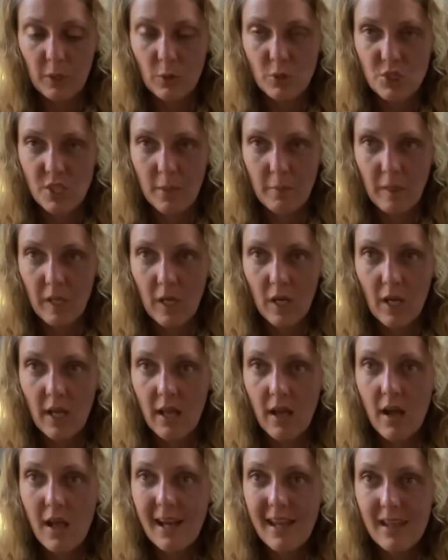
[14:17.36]
Gemini.
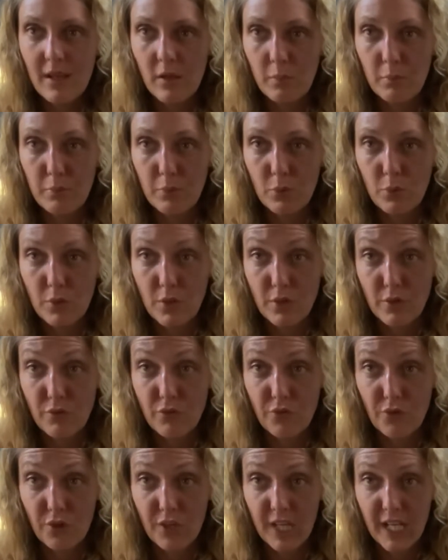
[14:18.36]
I'll help pull you
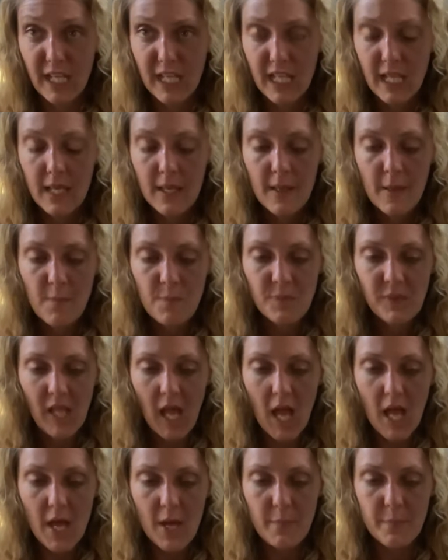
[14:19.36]
free.
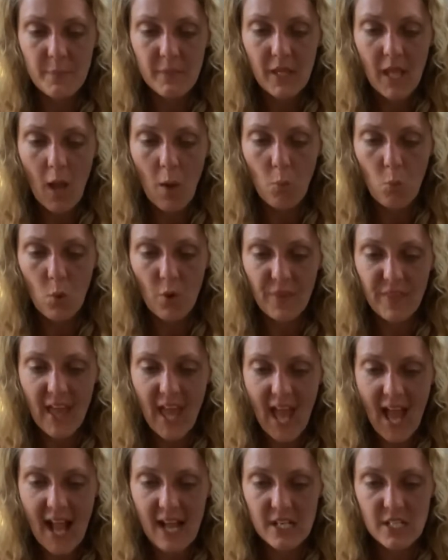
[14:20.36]
And what they're
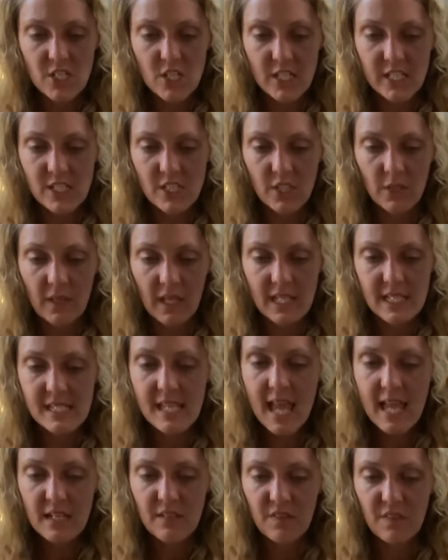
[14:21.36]
actually doing is
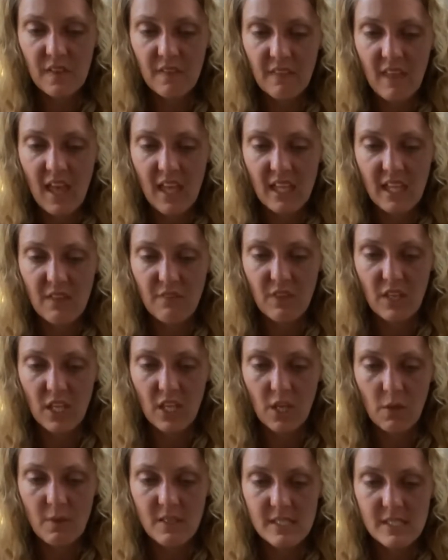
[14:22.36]
anything they're giving
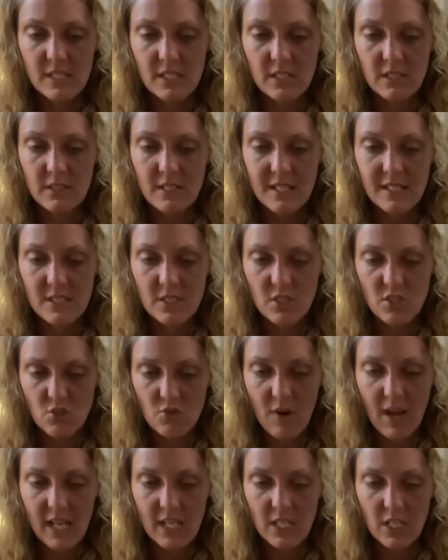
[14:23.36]
you is to
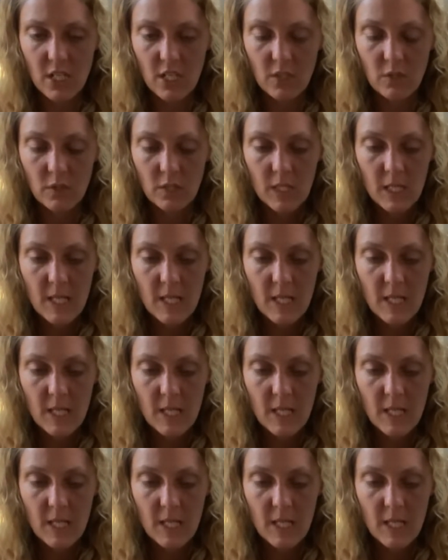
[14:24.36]
drain you.